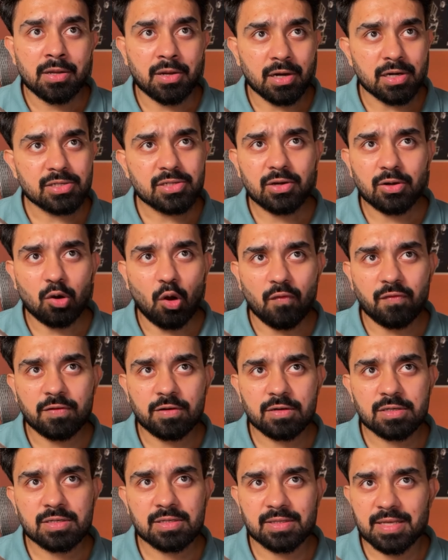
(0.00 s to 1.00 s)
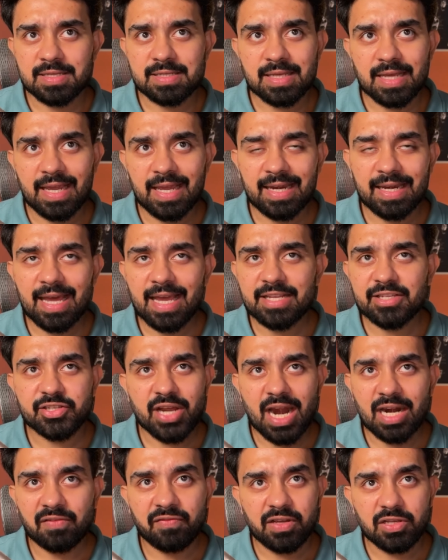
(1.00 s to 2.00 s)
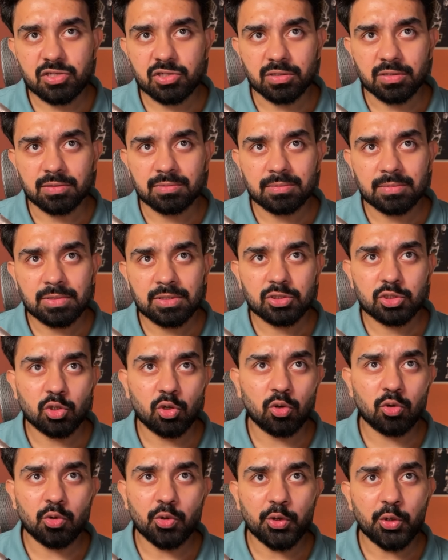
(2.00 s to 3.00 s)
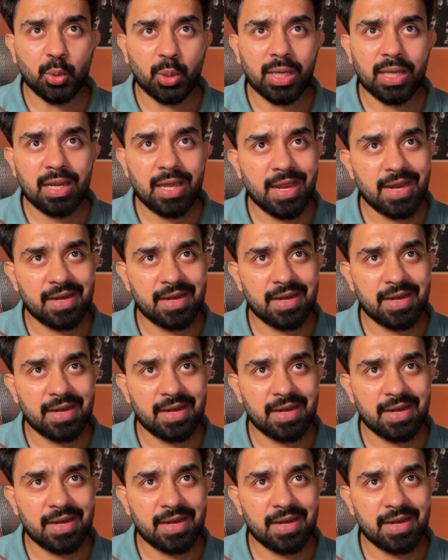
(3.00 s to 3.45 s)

Cursor offers this inline chat feature. So you can